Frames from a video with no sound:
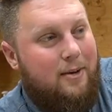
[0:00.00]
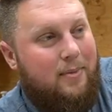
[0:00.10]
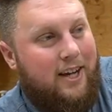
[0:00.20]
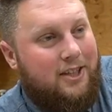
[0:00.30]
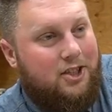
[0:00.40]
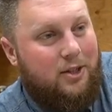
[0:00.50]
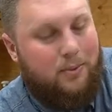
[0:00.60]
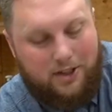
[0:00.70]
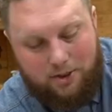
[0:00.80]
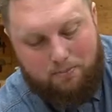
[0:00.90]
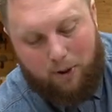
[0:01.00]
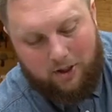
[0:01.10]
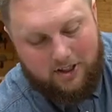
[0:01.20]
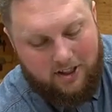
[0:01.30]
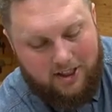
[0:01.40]
because she would
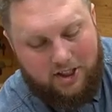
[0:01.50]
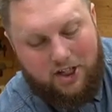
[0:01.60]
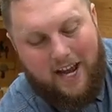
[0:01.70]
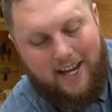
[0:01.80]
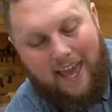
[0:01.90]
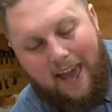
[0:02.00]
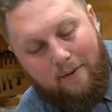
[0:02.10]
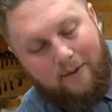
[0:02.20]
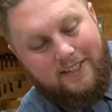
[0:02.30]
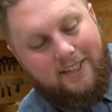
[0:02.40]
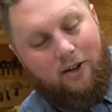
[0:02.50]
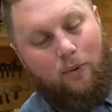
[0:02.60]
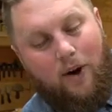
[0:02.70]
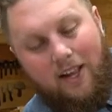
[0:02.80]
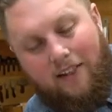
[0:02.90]
personally check every
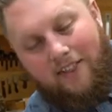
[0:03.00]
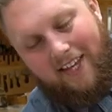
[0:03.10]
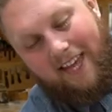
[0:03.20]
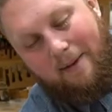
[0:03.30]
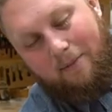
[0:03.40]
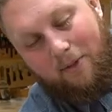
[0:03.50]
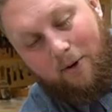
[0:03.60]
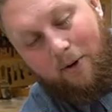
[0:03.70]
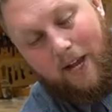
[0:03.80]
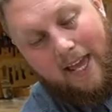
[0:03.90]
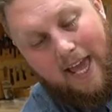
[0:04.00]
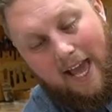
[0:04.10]
single wallet that came through,